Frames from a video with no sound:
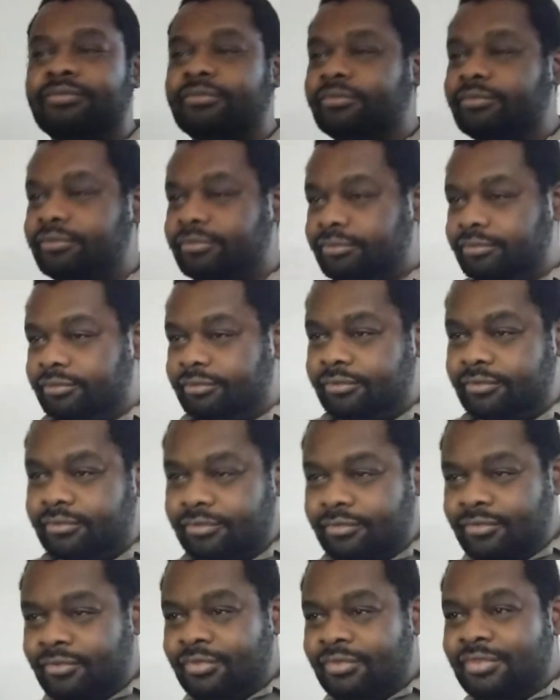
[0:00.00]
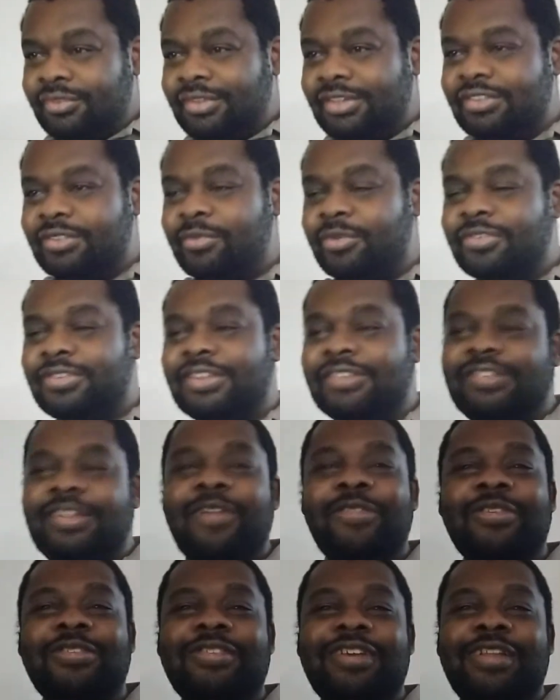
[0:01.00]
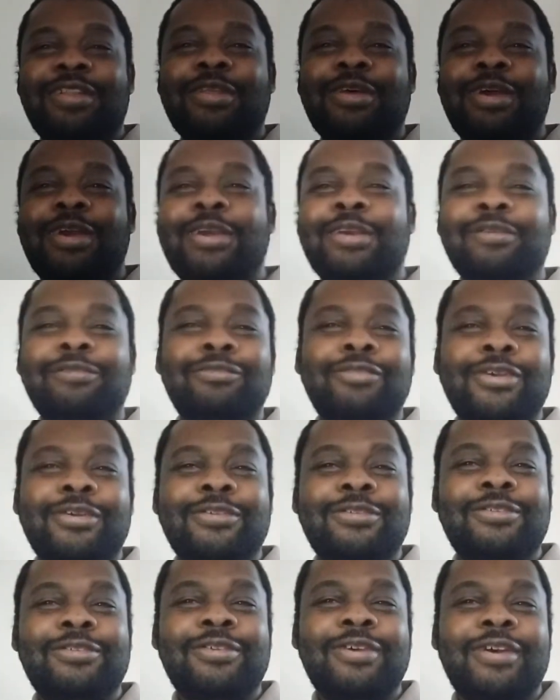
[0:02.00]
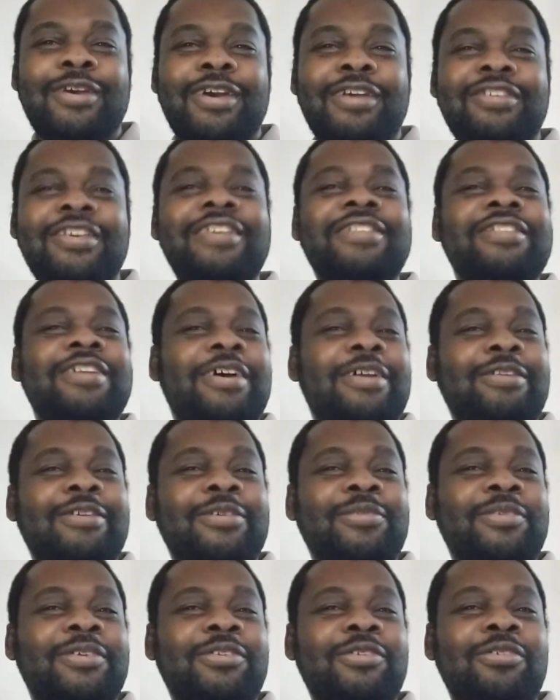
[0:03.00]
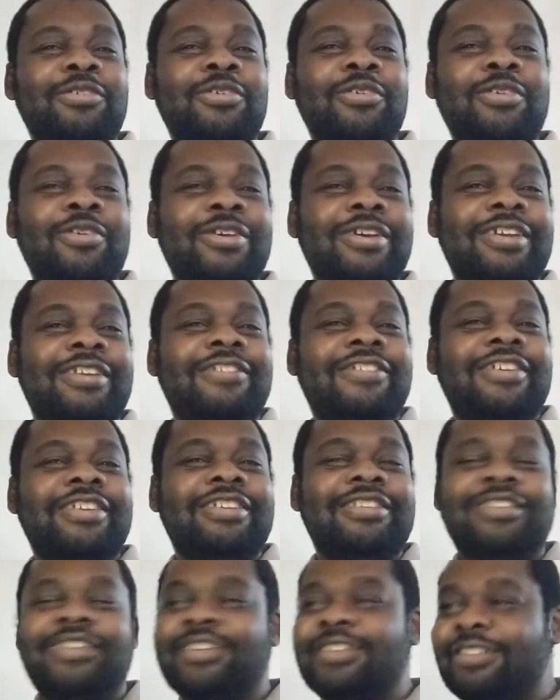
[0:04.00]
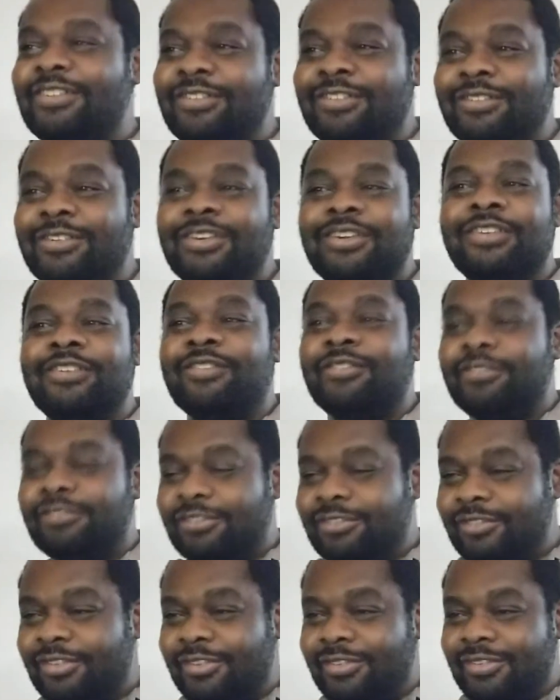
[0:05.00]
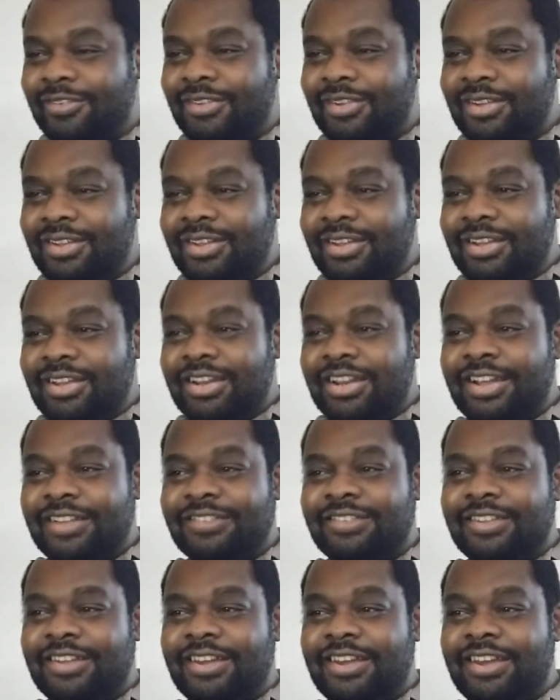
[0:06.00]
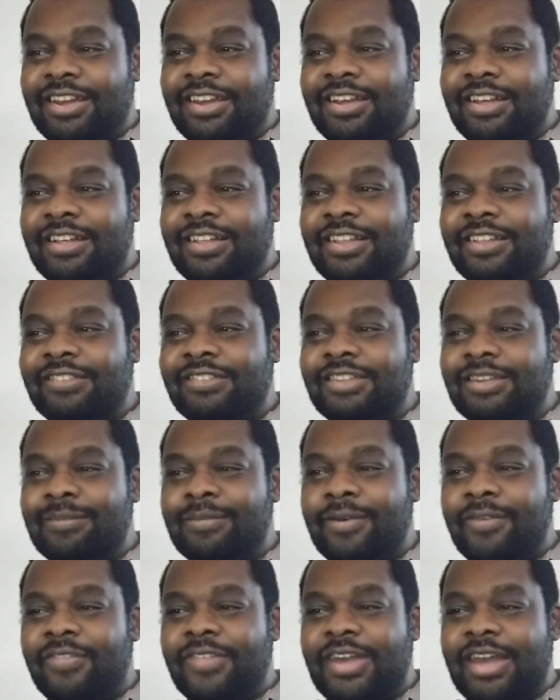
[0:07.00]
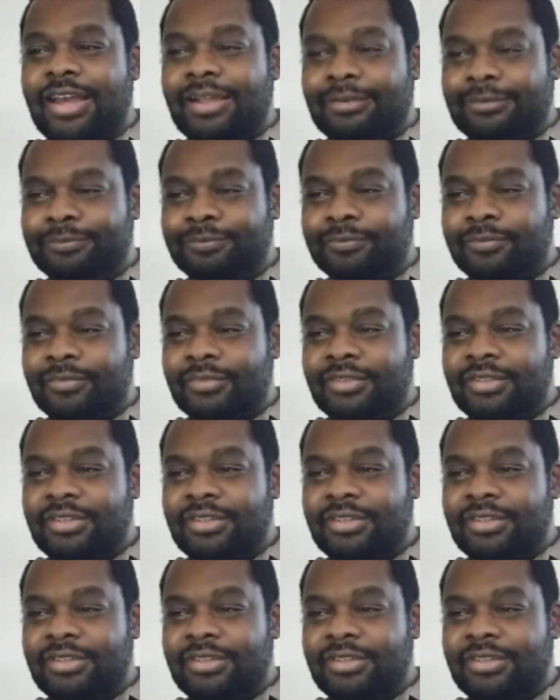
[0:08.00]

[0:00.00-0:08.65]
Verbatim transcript: what Someone says Stealth is not lying because uh, I say it's not. Don't, don't get to it. don't do it. I say, uh, let's see about that. Hmm.